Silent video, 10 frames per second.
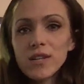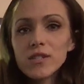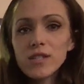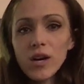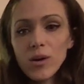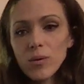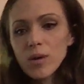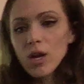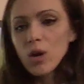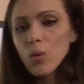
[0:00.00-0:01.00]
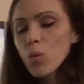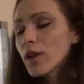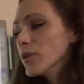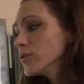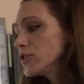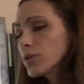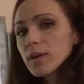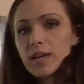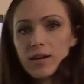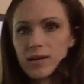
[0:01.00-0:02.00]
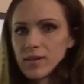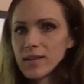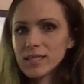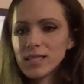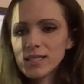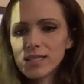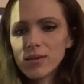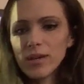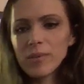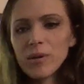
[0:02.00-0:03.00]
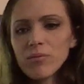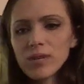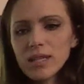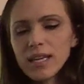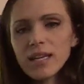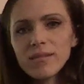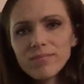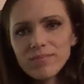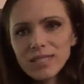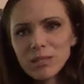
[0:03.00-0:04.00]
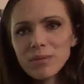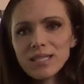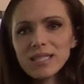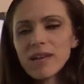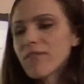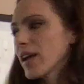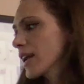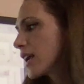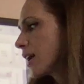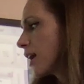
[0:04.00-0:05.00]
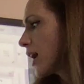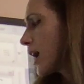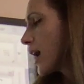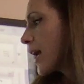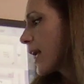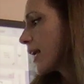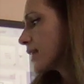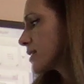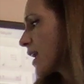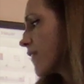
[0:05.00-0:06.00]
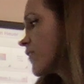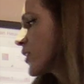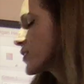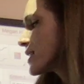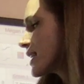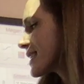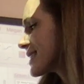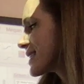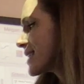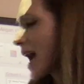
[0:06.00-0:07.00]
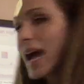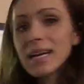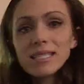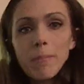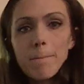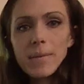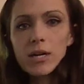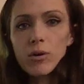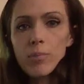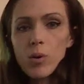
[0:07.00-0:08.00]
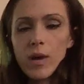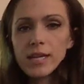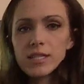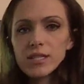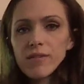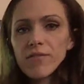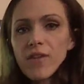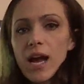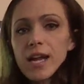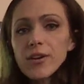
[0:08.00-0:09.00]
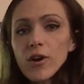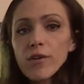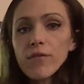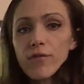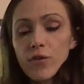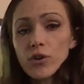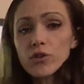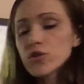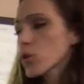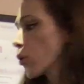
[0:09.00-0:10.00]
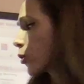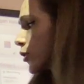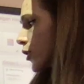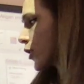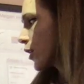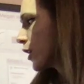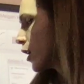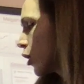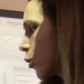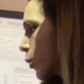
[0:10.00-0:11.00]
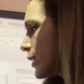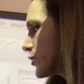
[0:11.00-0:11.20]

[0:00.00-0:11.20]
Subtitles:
So what you do here, and this is going to be really specific, is if there's an exact middle point, to find our first quarter, we